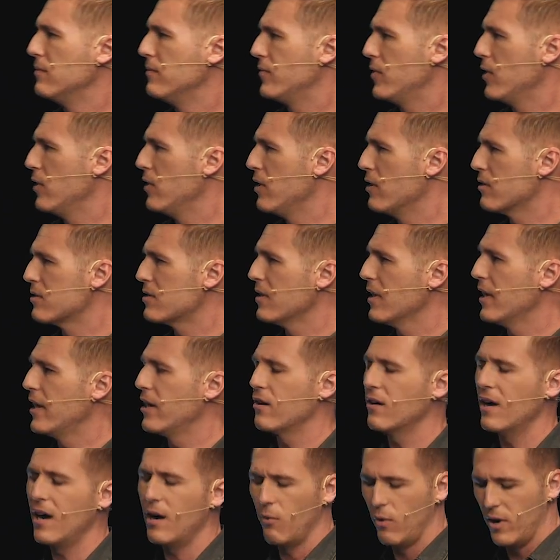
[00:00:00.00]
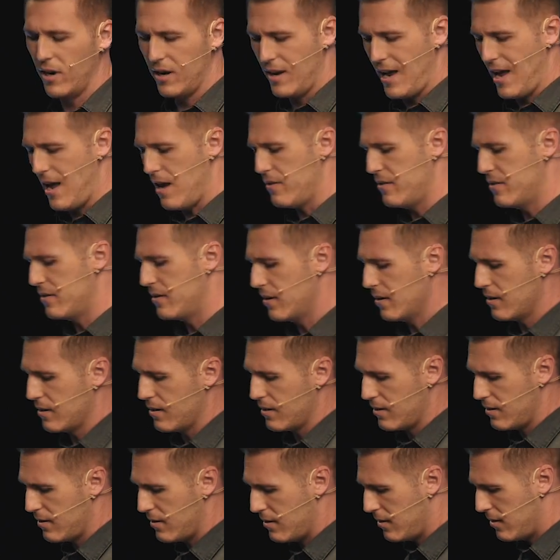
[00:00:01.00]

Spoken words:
a few years later, I went down to